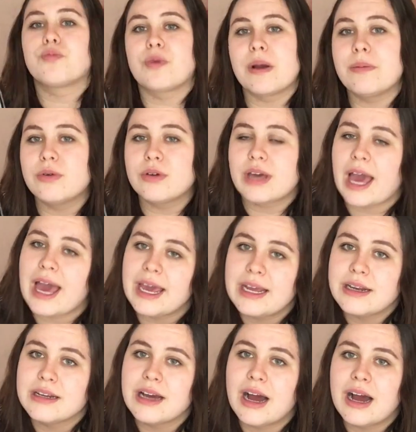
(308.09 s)
Rebel
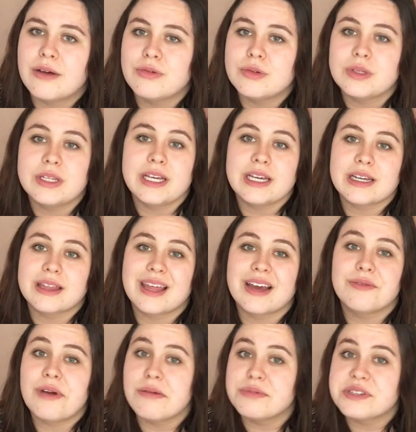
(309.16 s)
Kate, I will link their
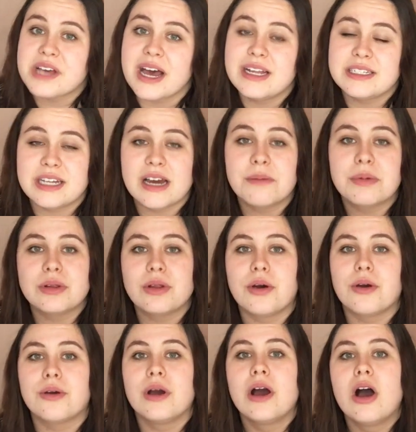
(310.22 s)
website down
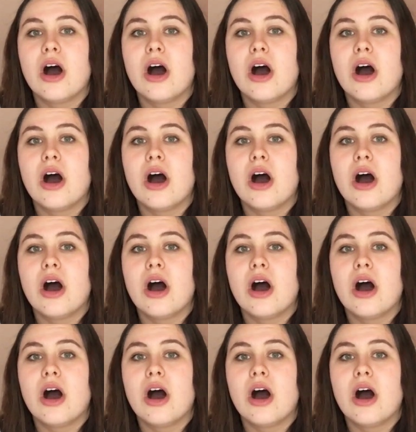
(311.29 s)
below,